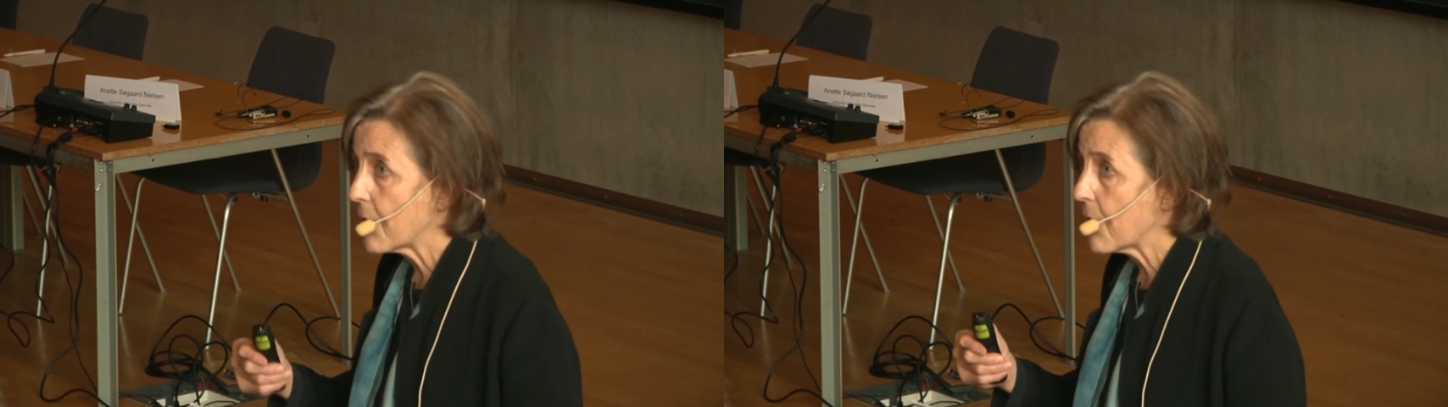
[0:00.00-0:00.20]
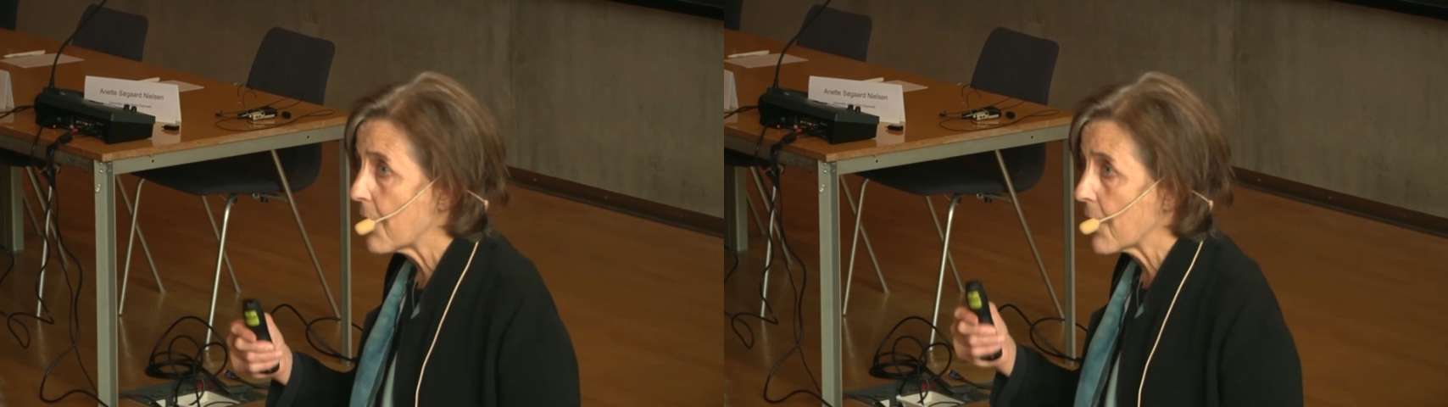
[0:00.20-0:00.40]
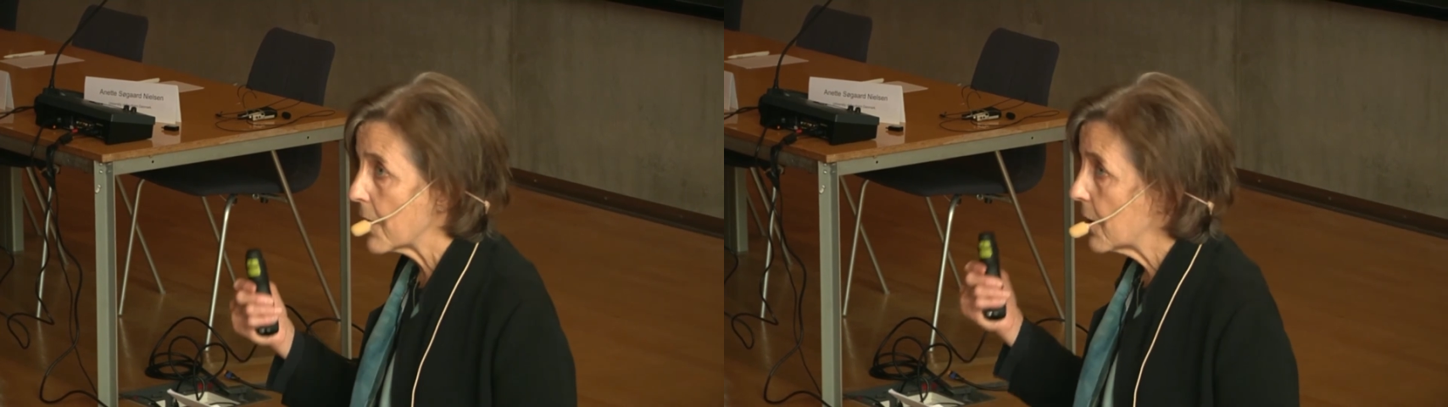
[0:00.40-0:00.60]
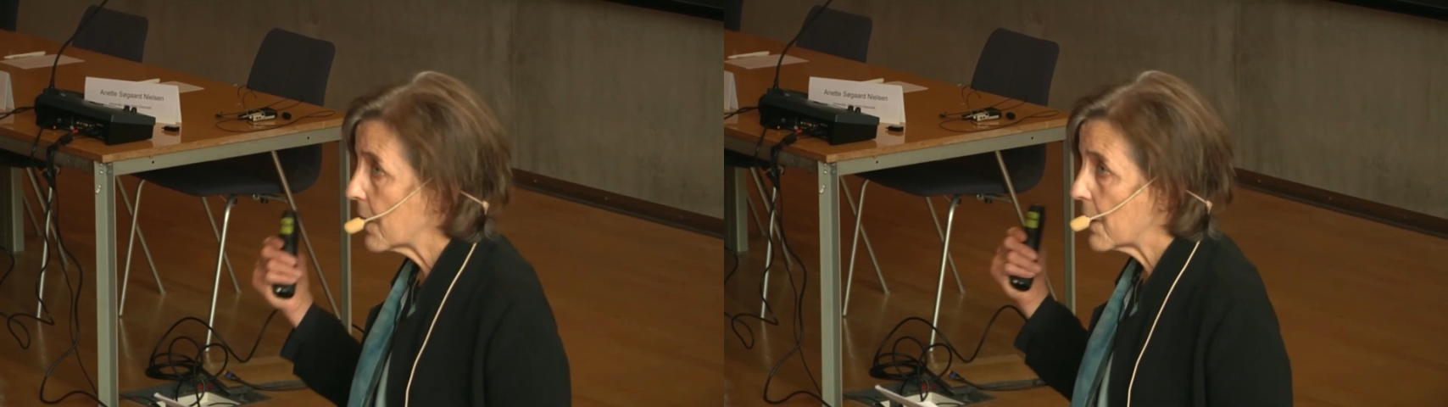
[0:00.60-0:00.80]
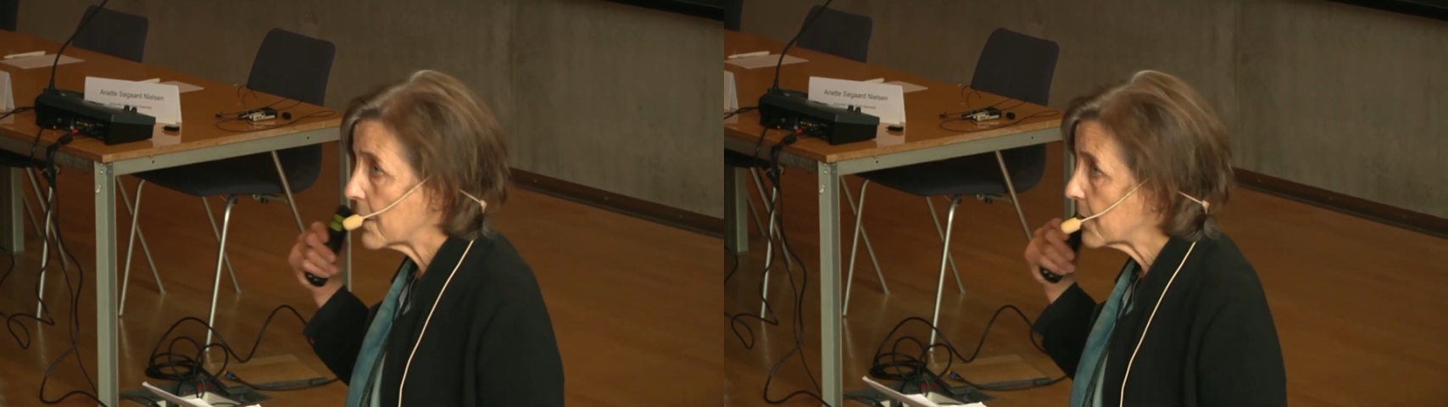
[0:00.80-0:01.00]
are
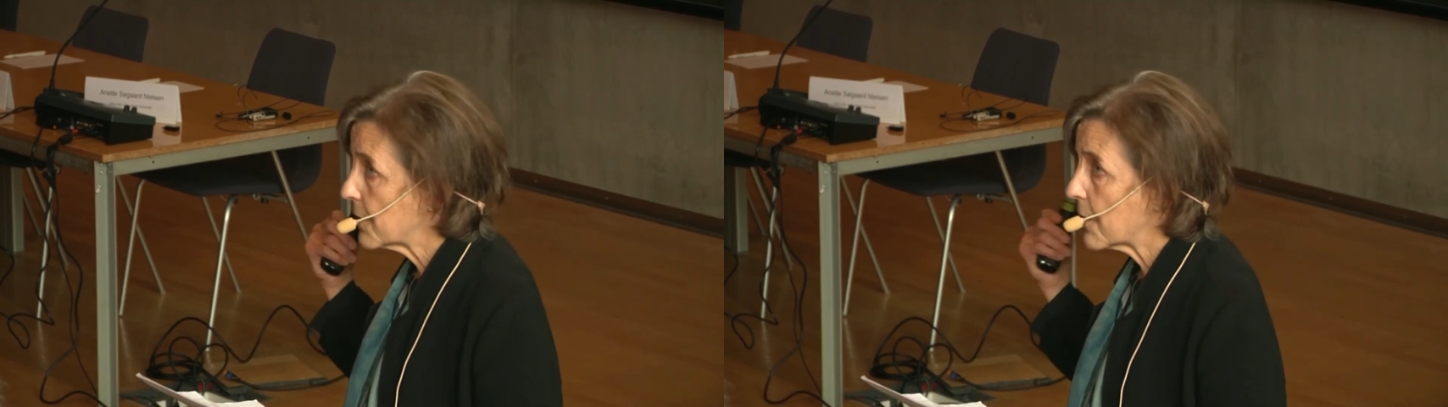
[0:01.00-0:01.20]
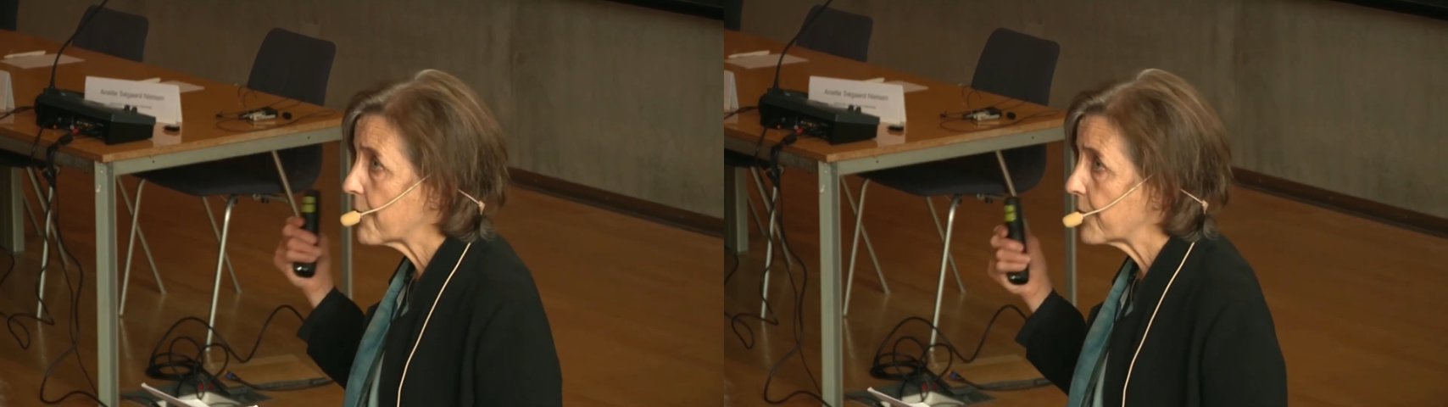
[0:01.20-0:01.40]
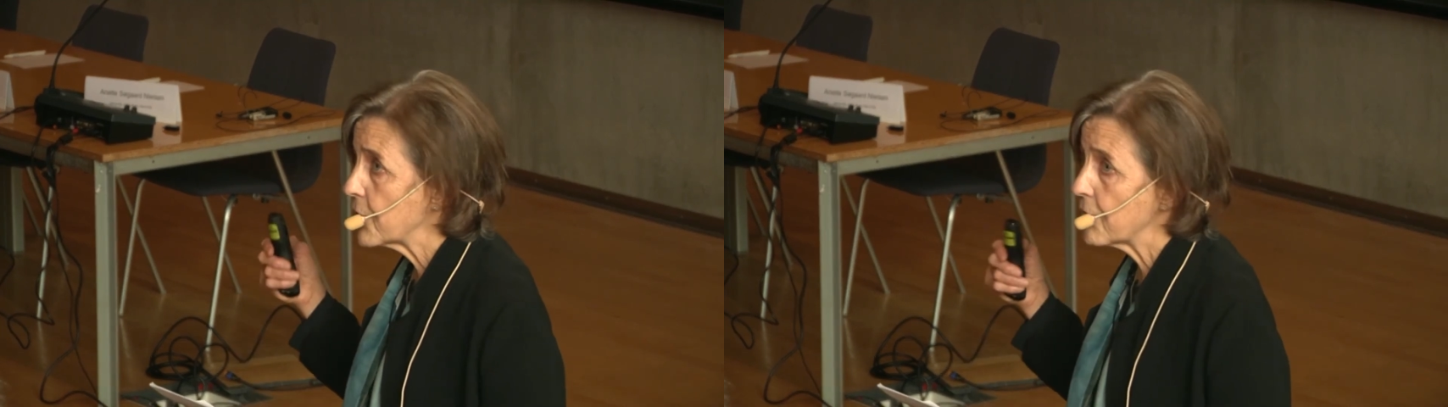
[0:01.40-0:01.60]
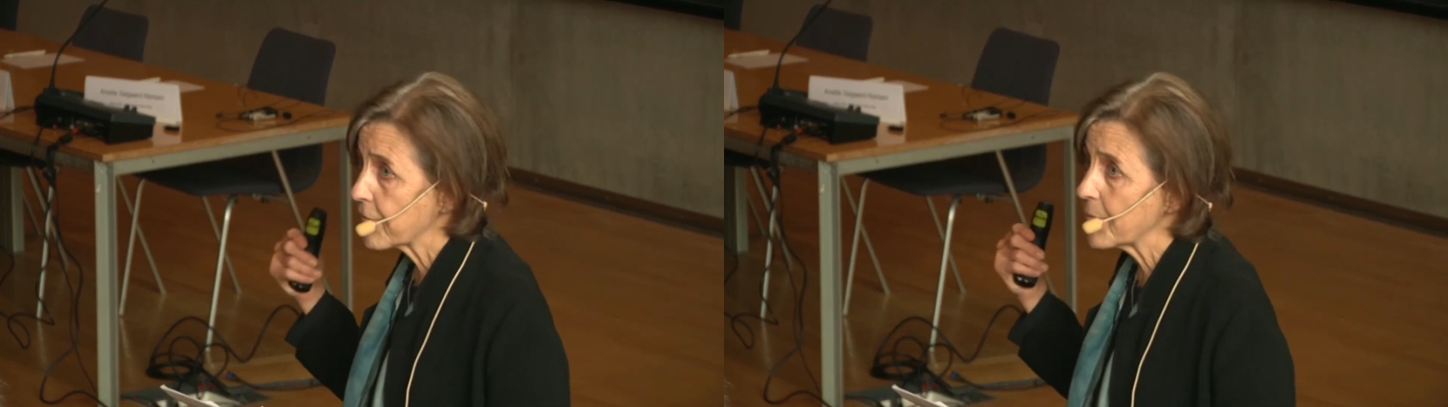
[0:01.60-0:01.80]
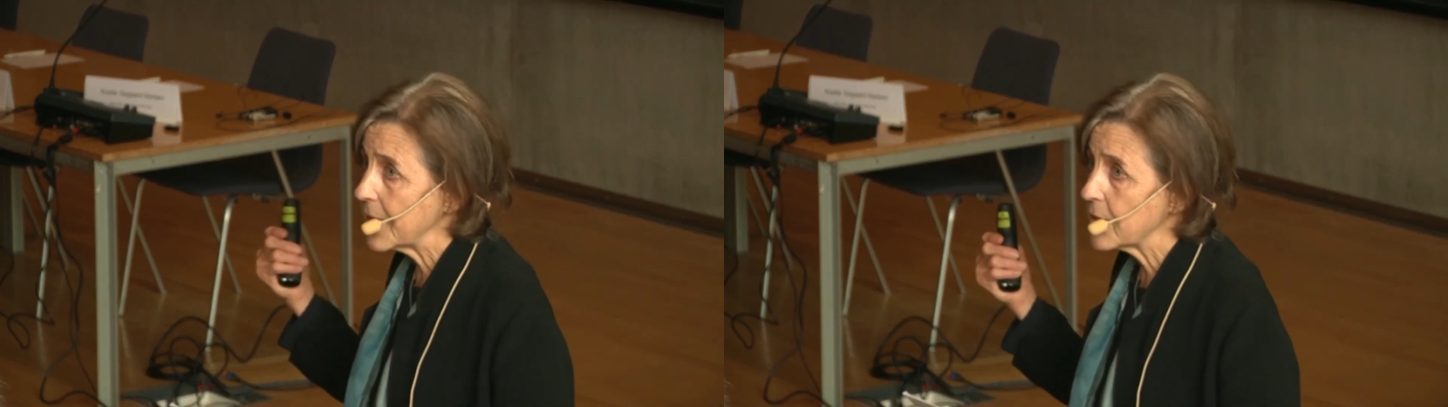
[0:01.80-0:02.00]
uh, a few
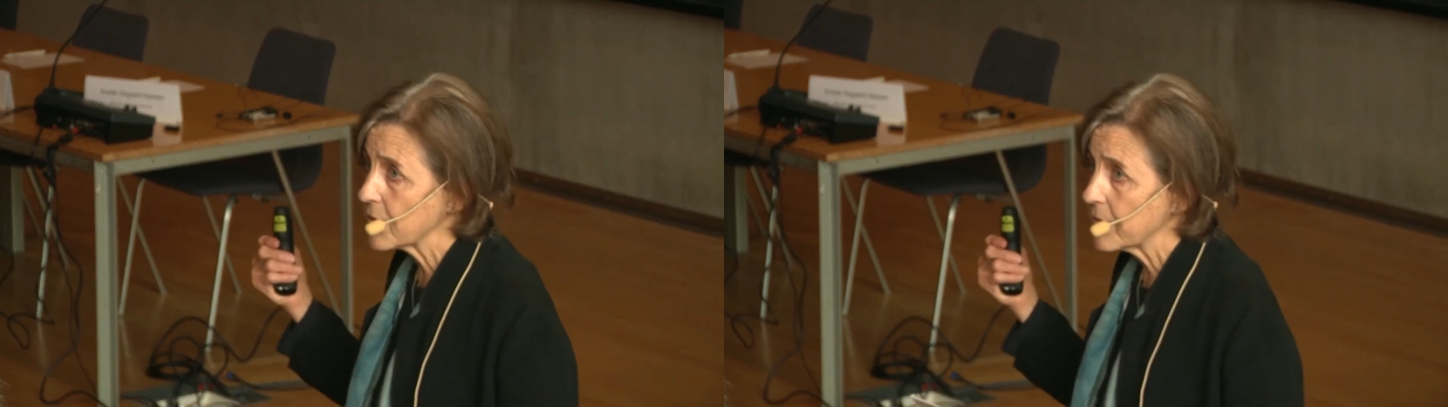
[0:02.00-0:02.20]
from each